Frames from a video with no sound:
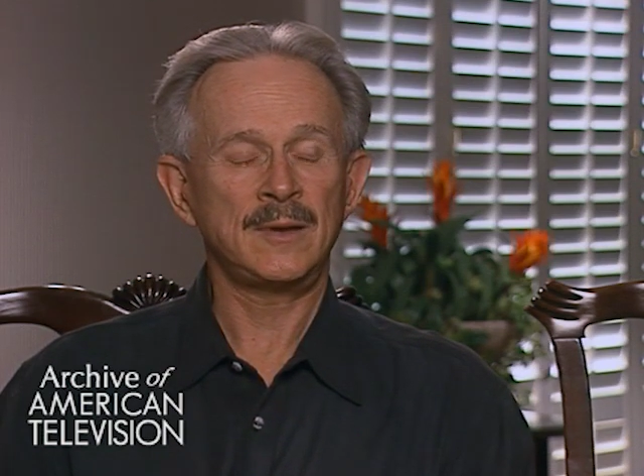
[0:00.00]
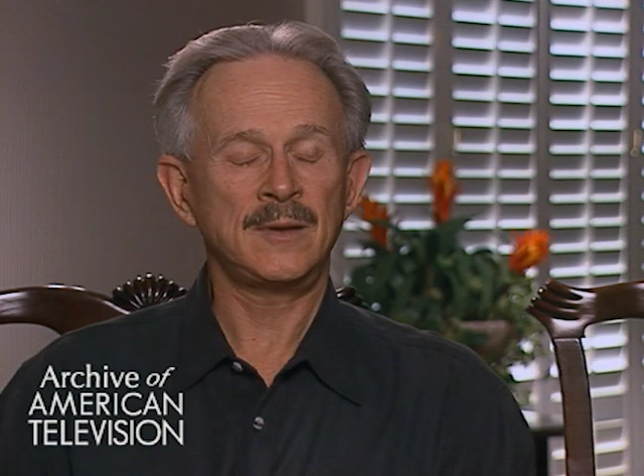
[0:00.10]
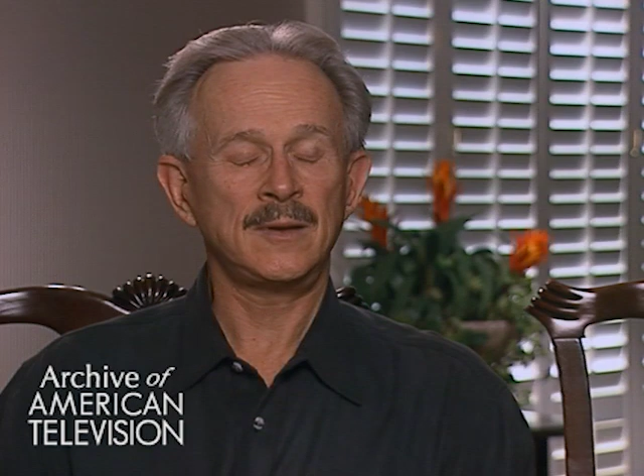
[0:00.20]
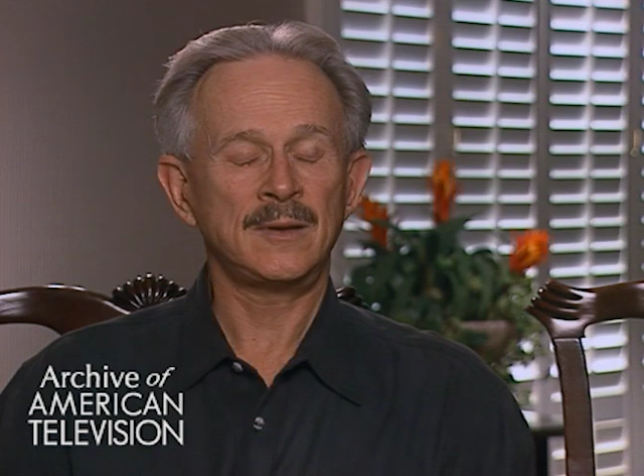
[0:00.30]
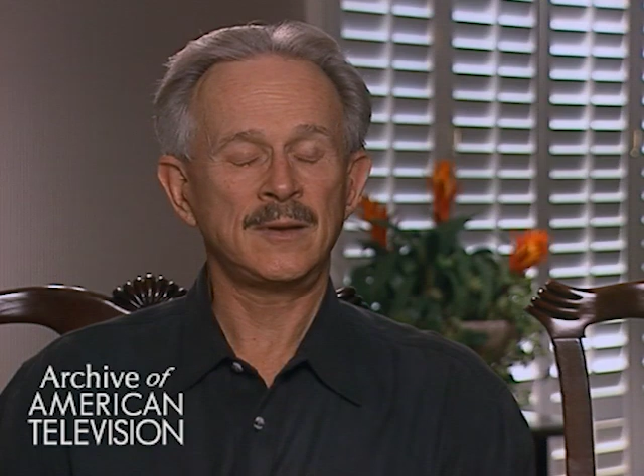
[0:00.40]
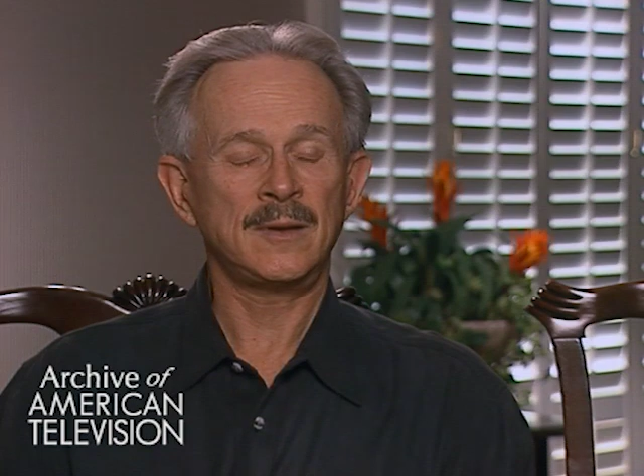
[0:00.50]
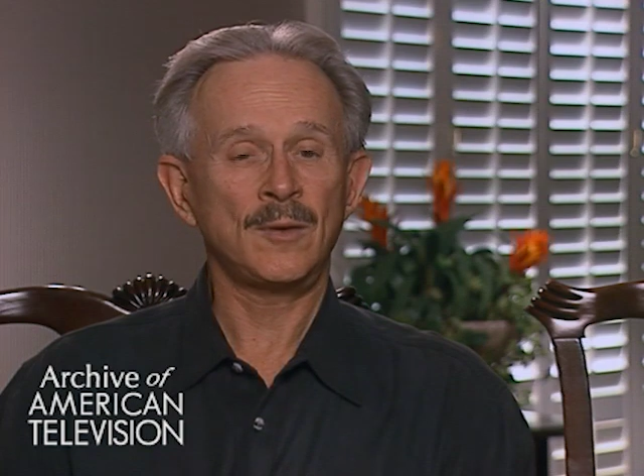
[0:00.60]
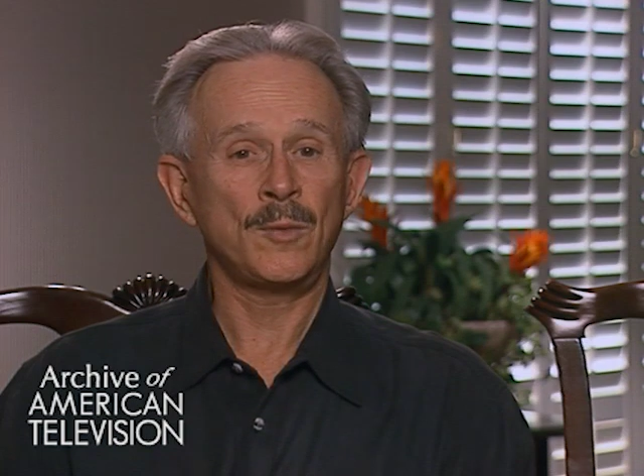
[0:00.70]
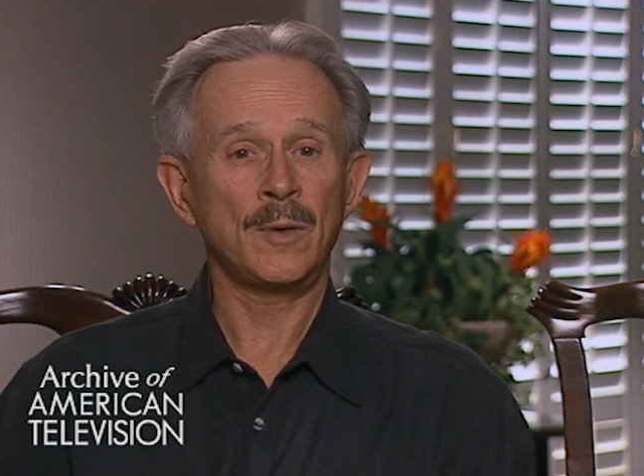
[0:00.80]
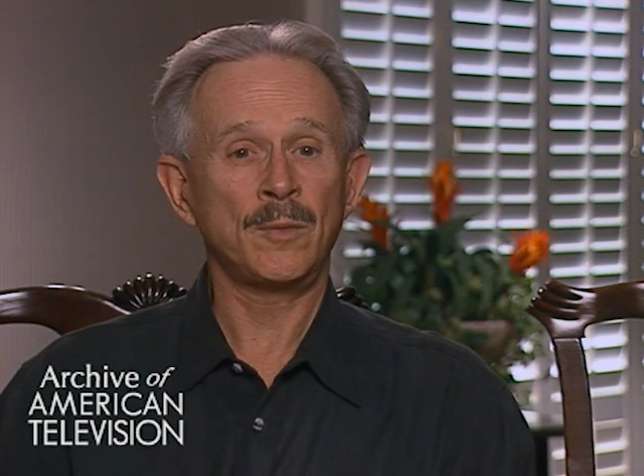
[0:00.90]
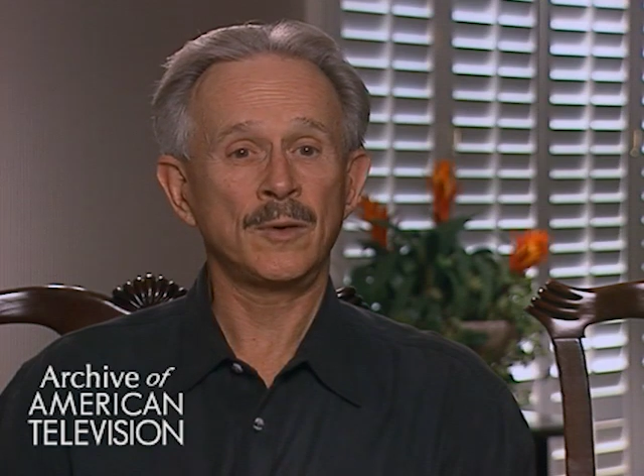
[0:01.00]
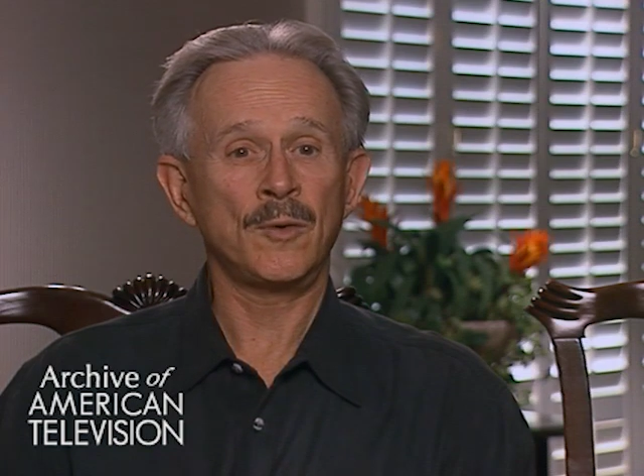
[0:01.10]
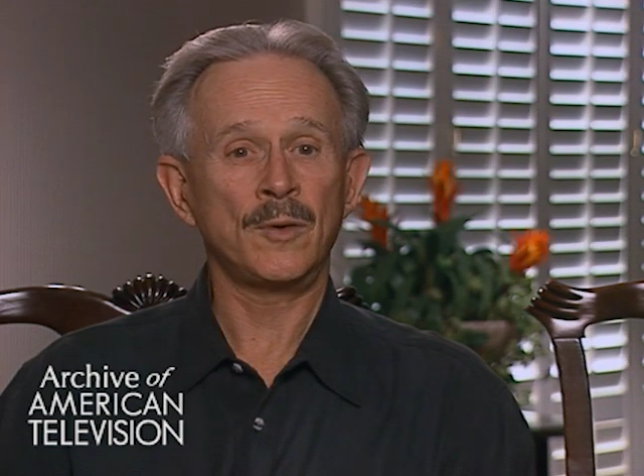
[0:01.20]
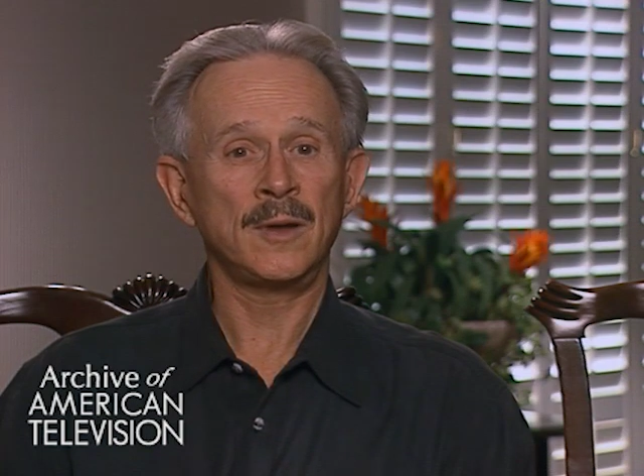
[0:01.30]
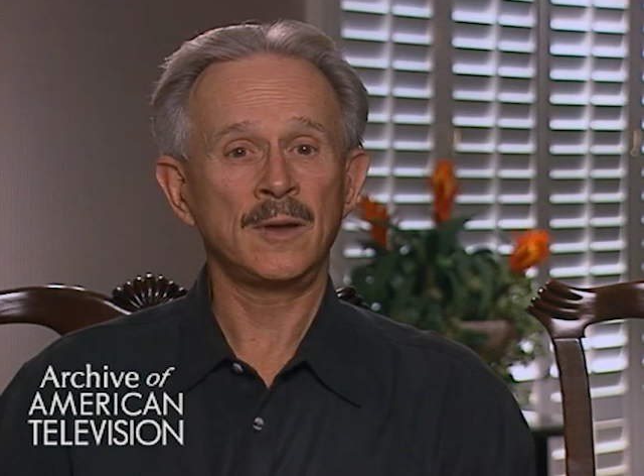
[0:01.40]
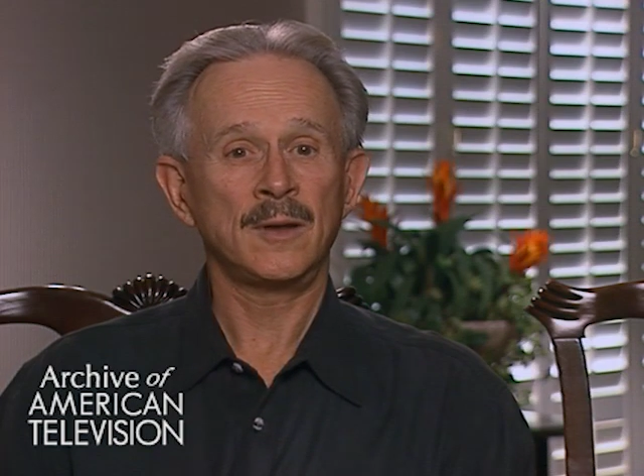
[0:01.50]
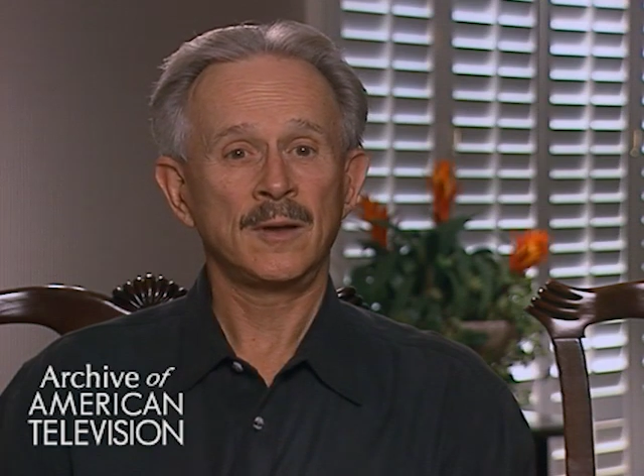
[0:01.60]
didn't uh, know where we were going